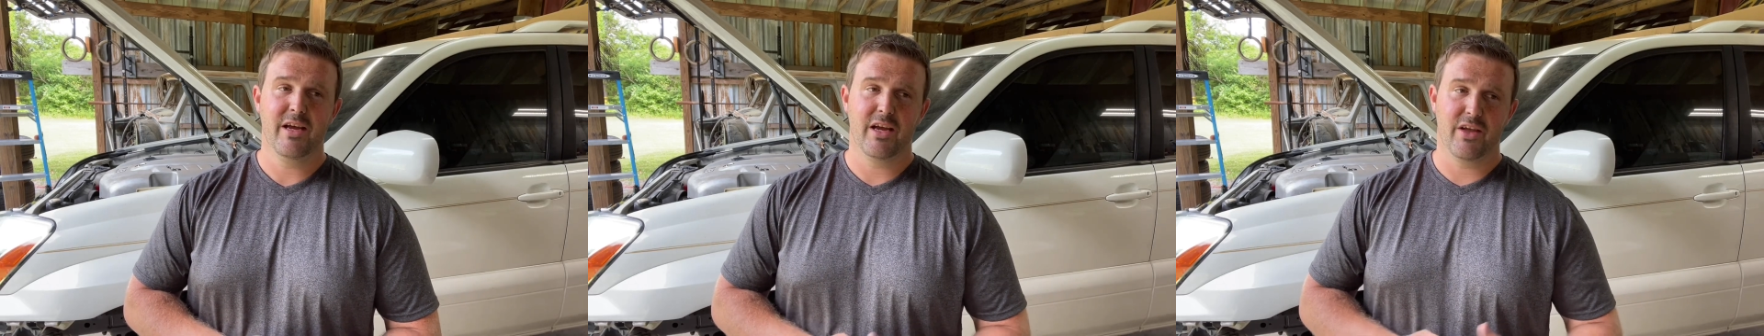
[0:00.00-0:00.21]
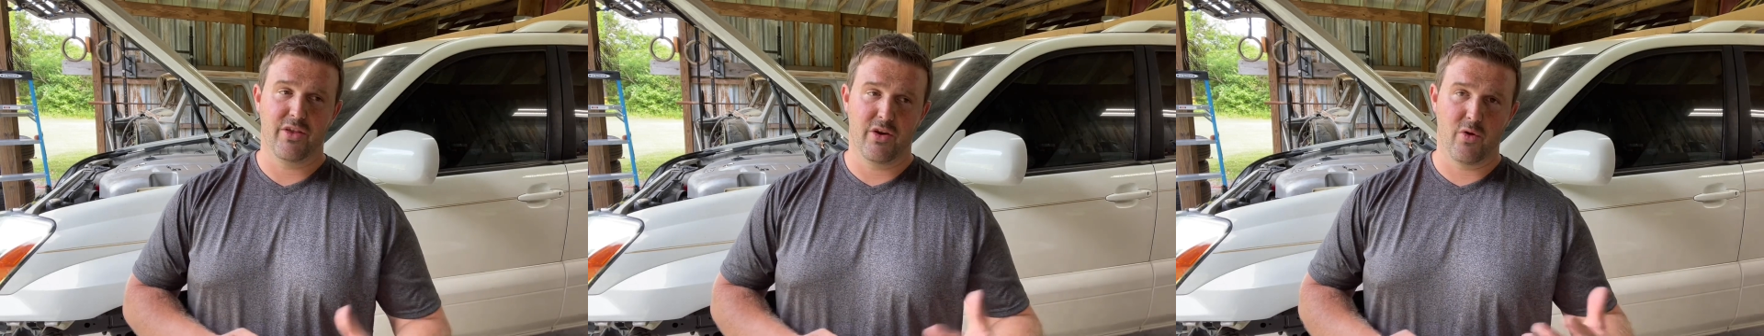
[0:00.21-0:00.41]

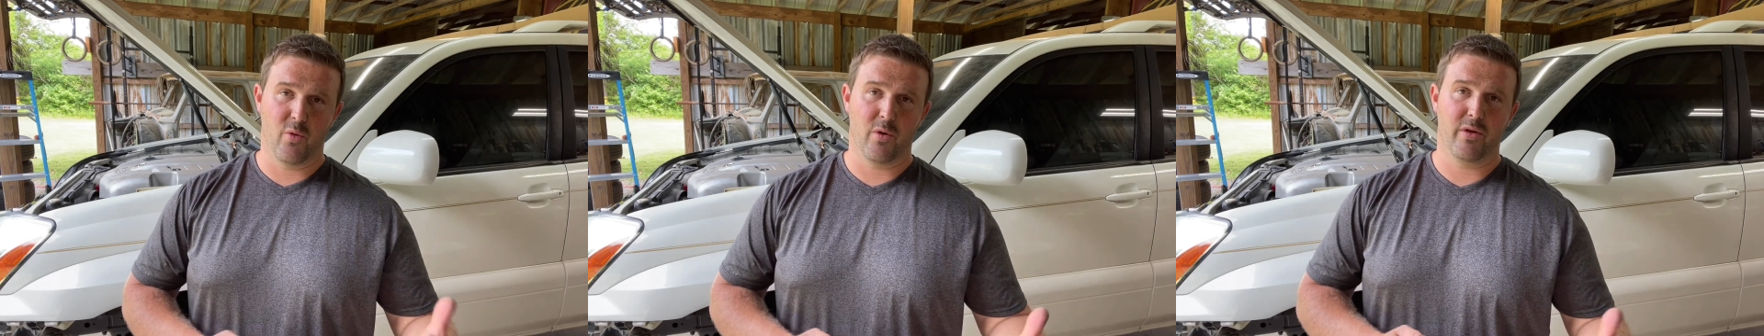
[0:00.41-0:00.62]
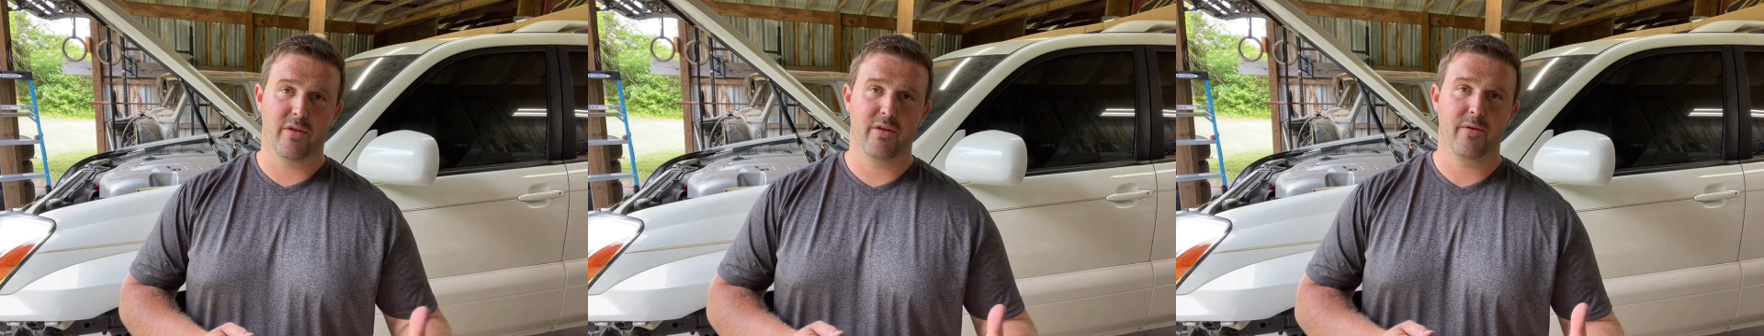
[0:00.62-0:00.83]
In the
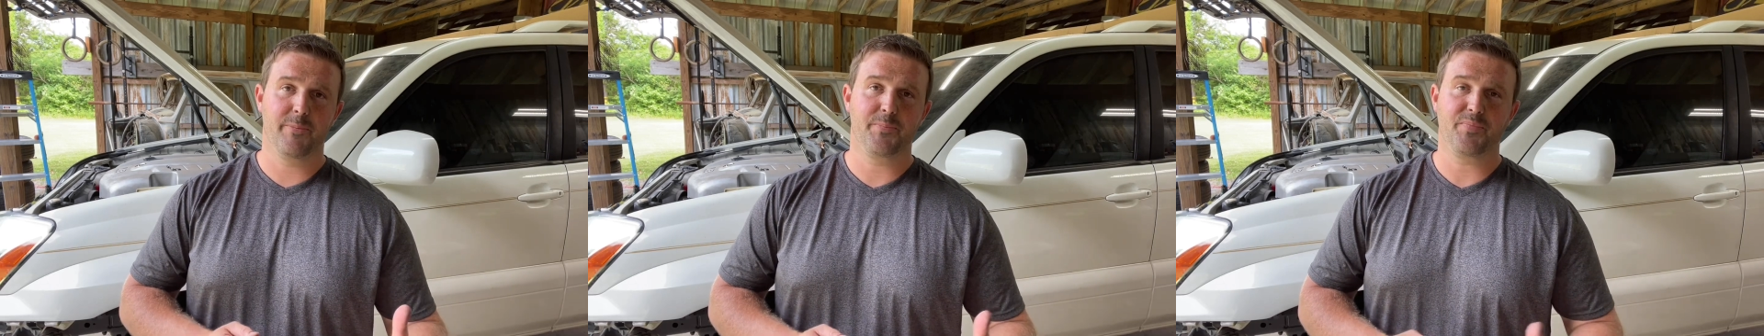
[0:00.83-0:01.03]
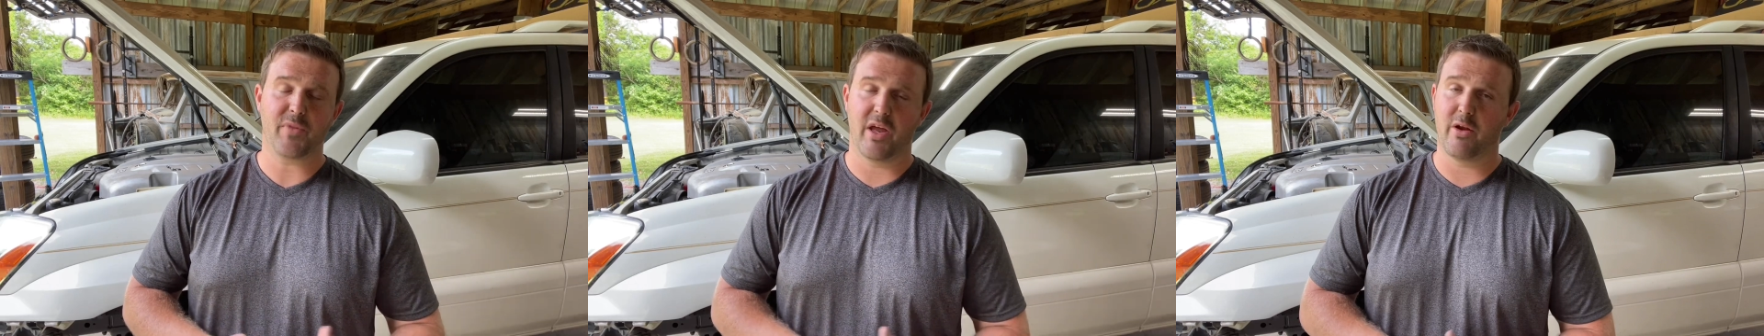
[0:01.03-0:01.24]
north,
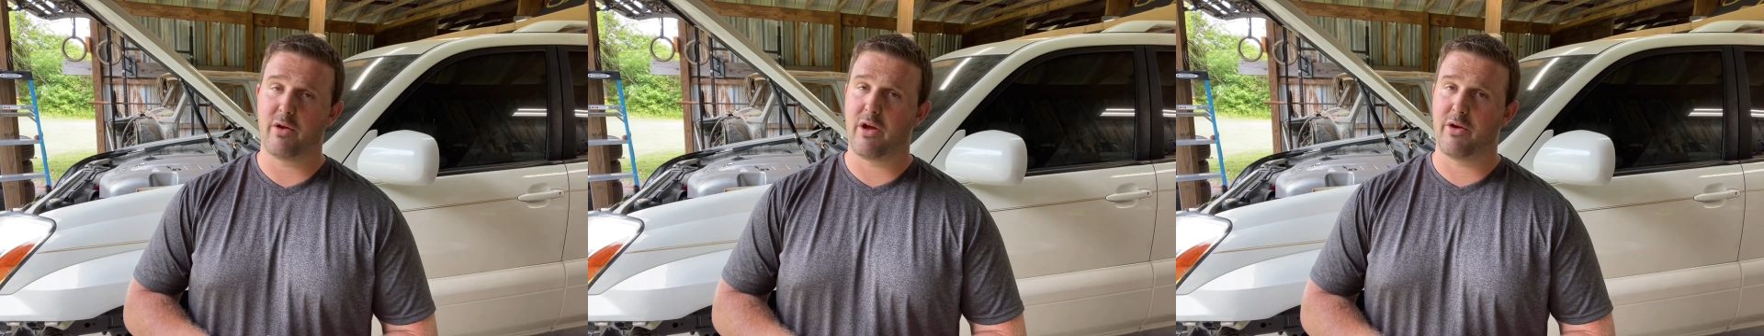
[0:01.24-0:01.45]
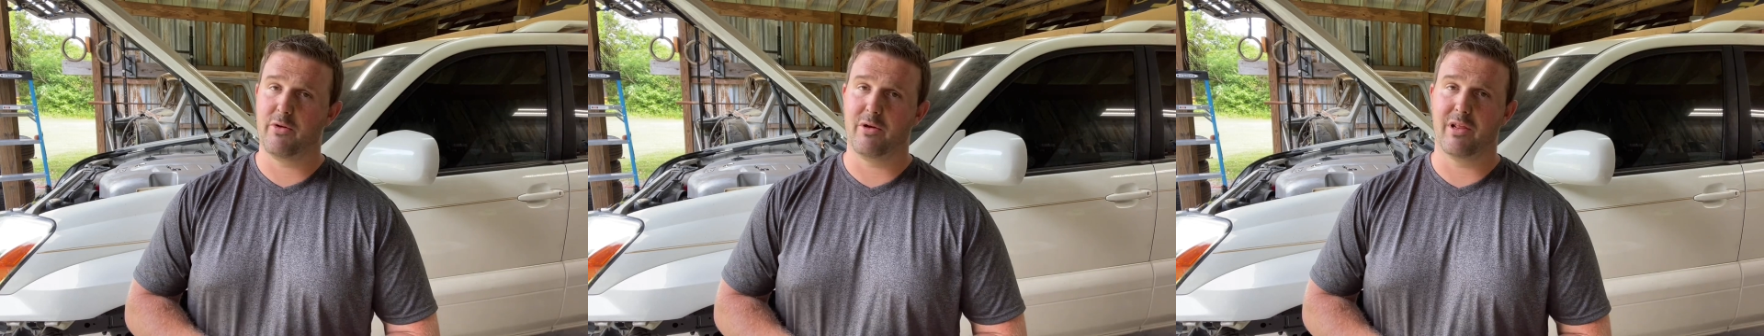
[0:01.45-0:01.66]
I know
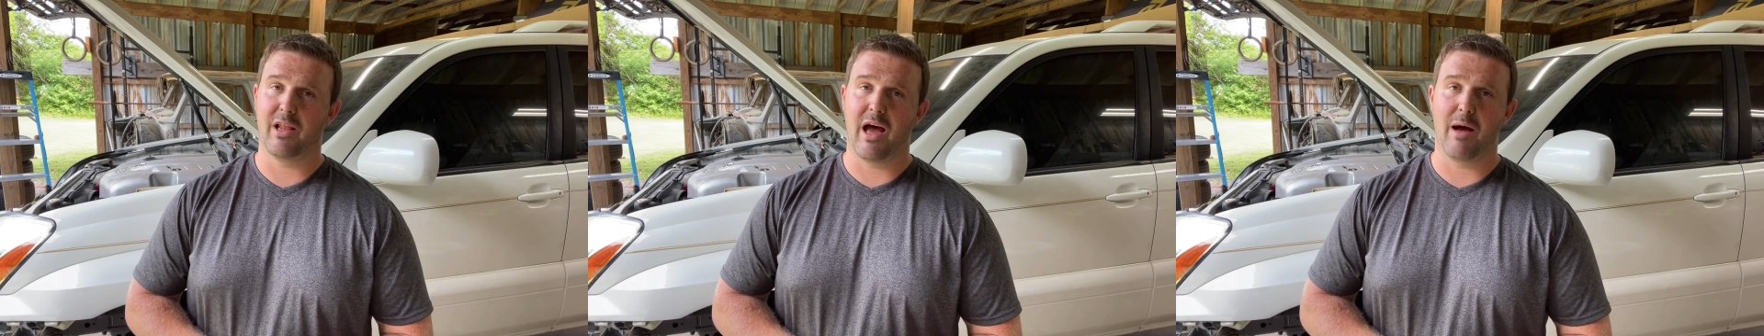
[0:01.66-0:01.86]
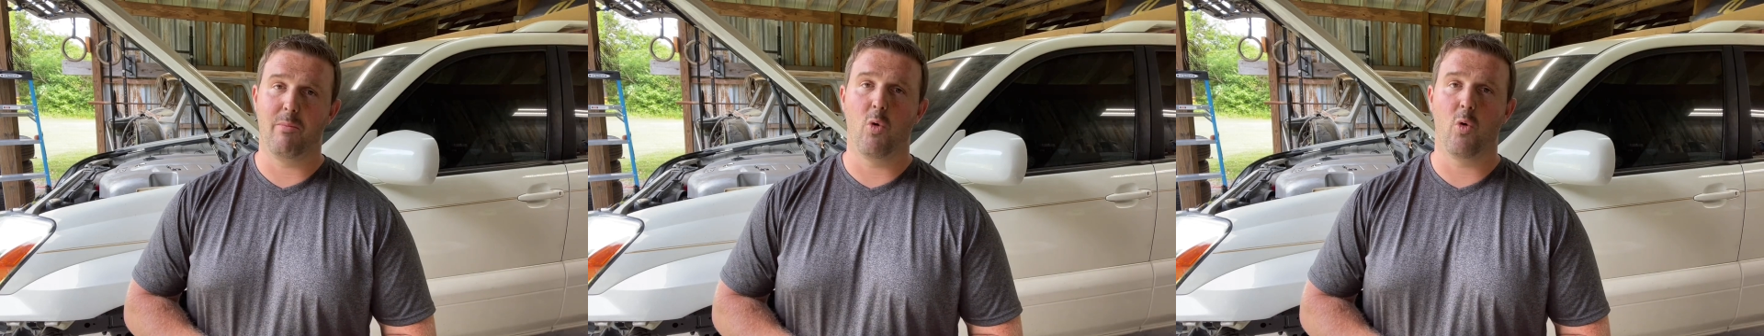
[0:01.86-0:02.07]
y'all do a
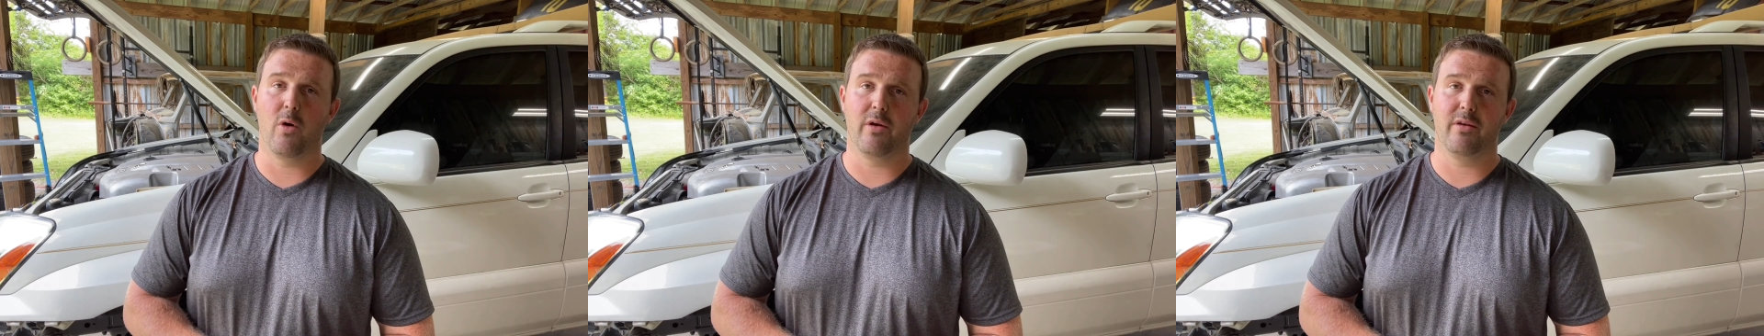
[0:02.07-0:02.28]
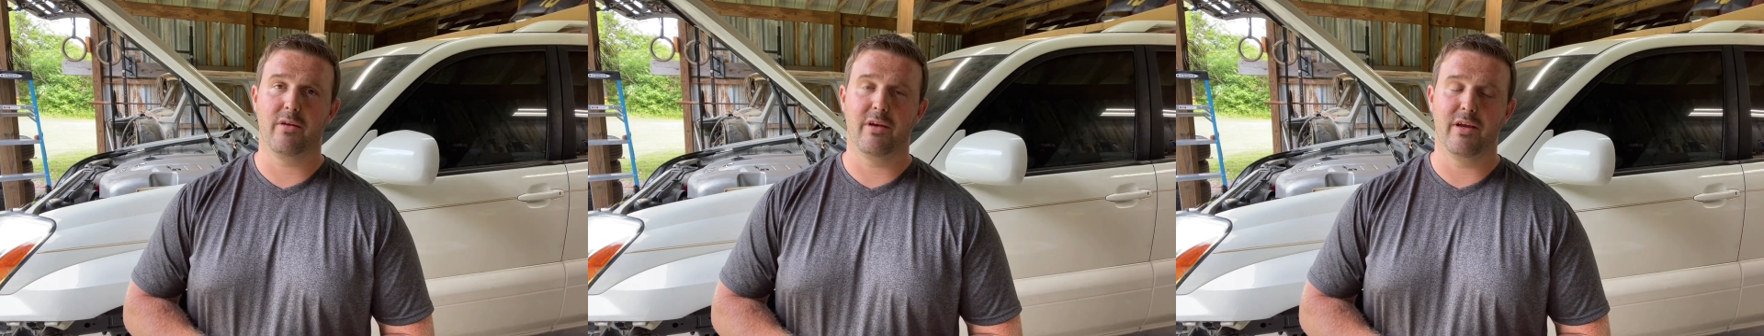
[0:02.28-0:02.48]
lot more
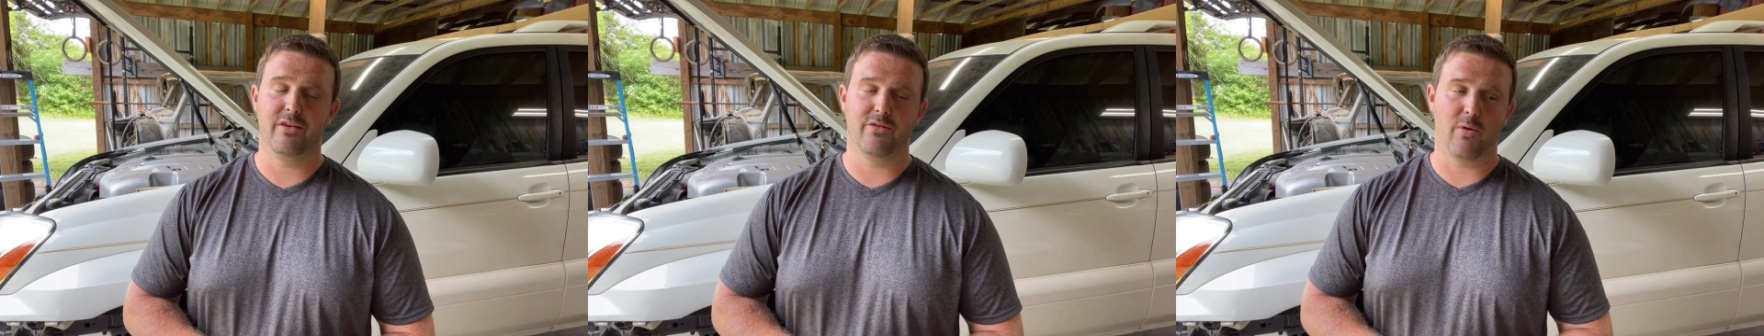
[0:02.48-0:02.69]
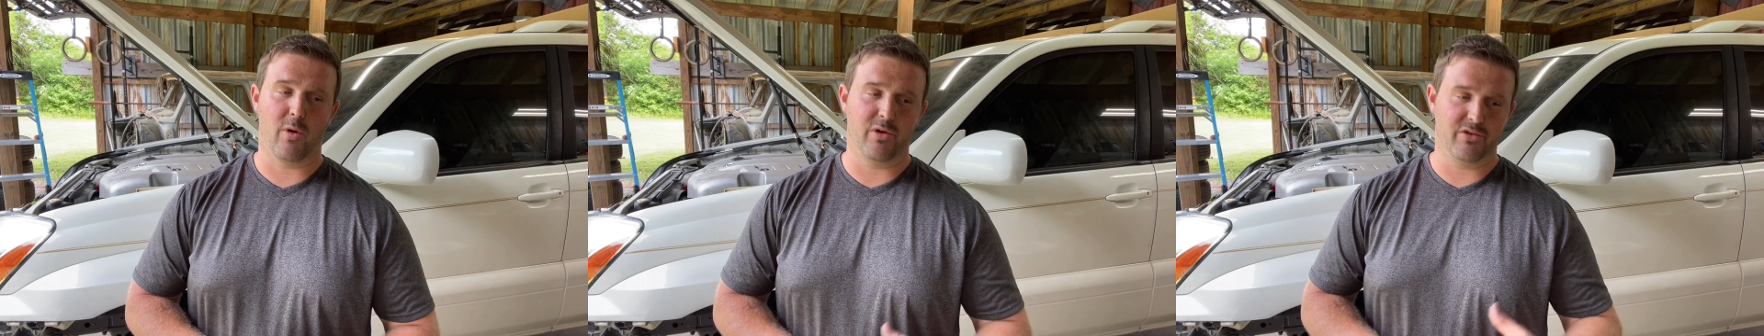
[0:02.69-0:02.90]
as
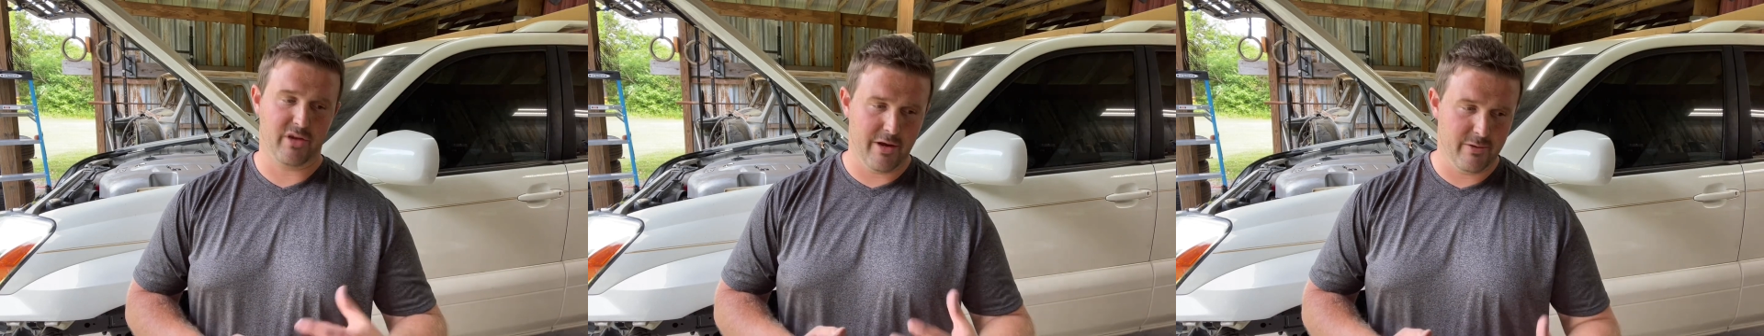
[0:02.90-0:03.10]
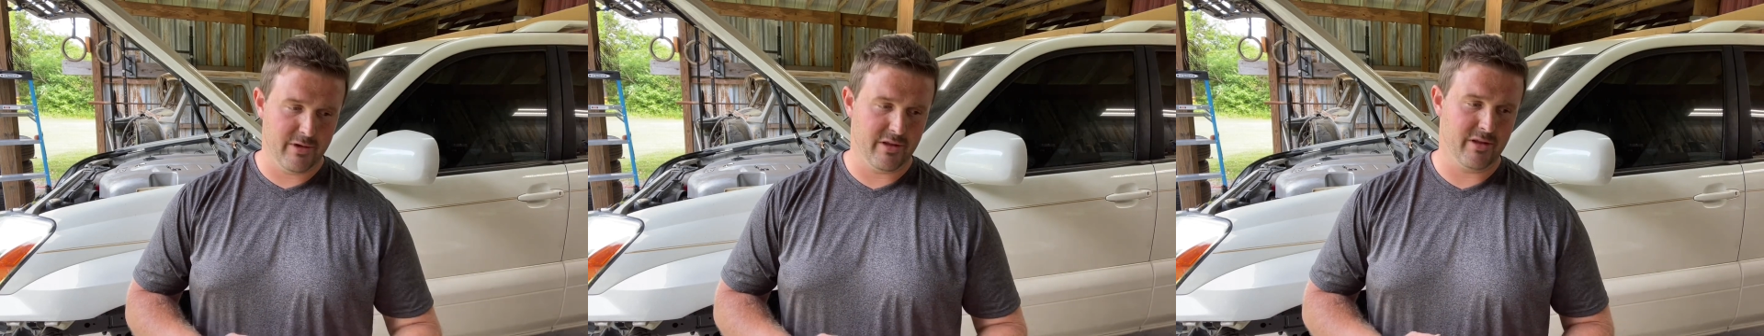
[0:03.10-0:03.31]
far as
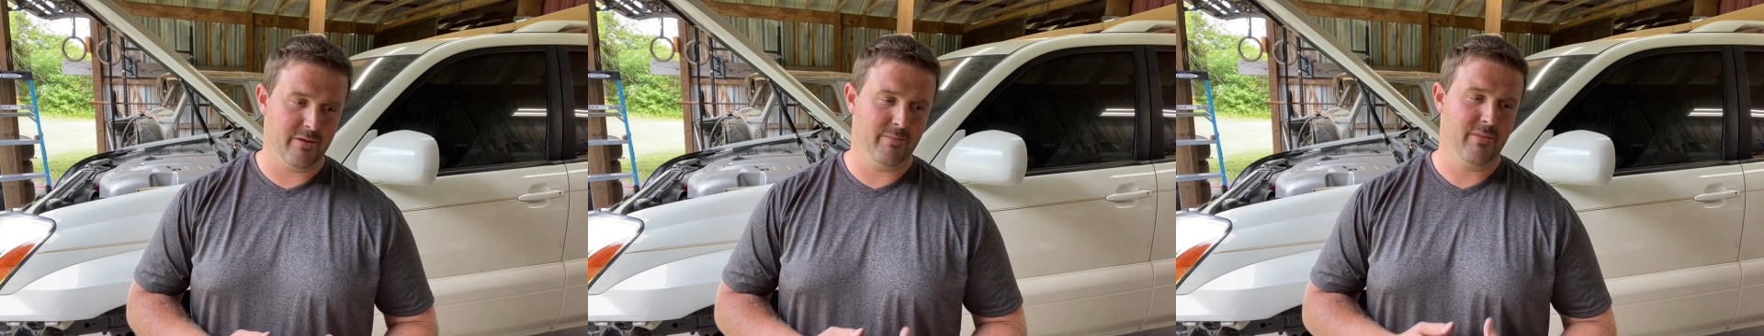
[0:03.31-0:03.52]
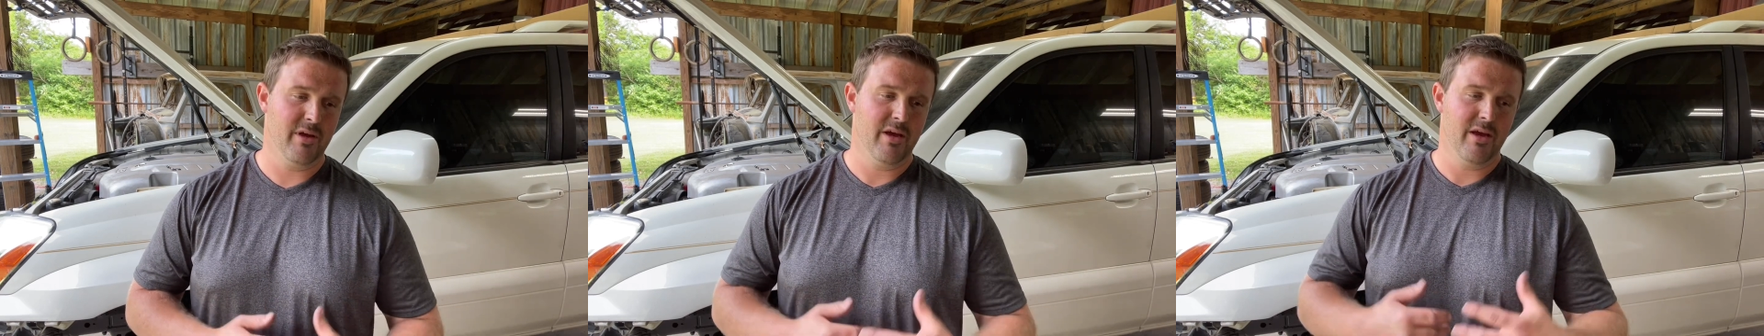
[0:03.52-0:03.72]
coating them